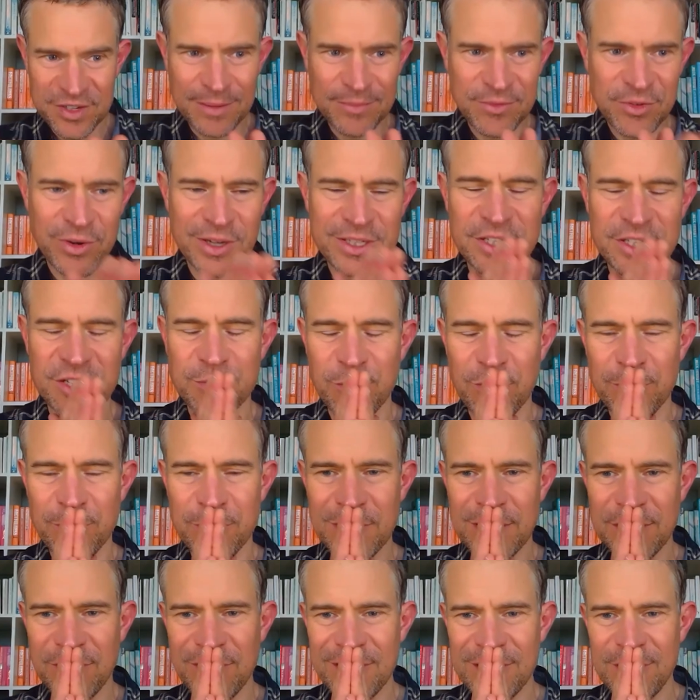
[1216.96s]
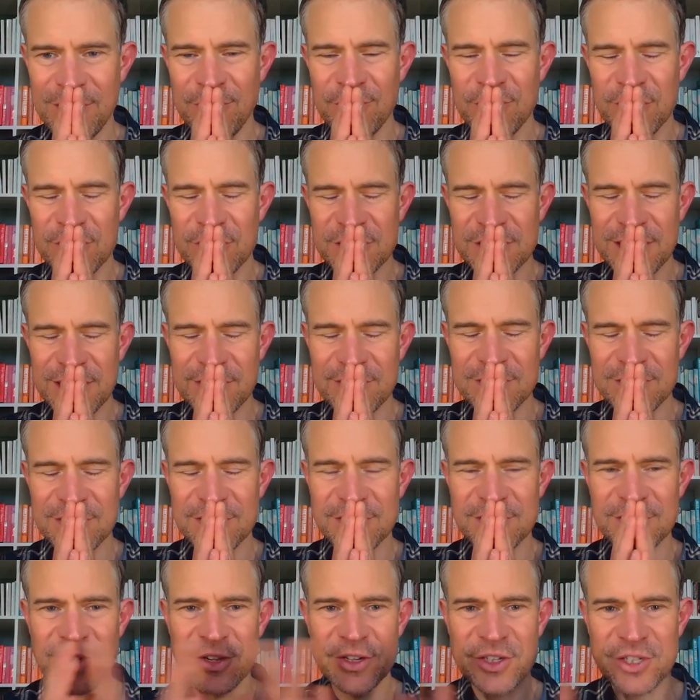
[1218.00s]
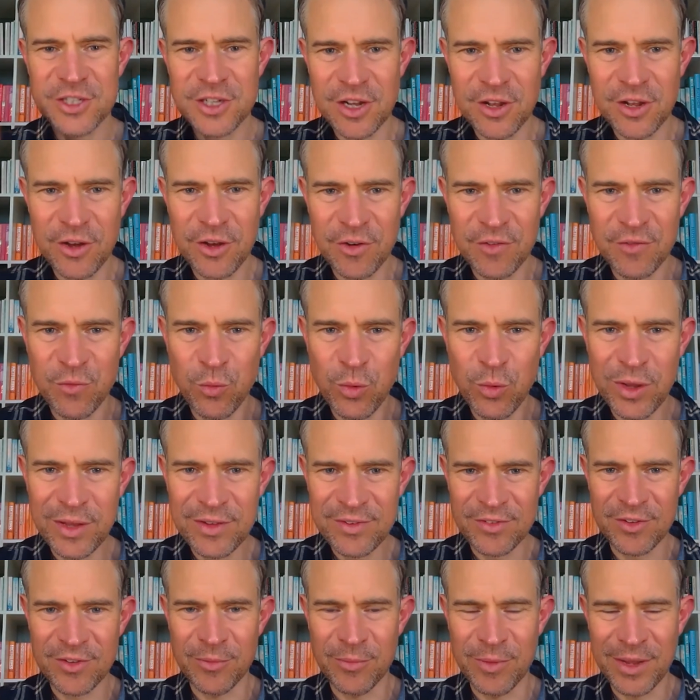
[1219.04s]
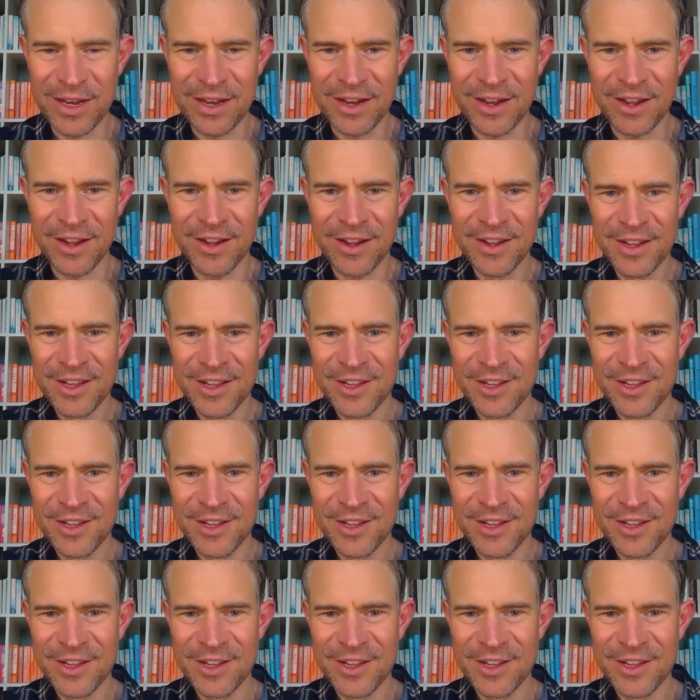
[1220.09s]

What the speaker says: to come to Aisha's point, but I think you've just shared such a lot of wisdom in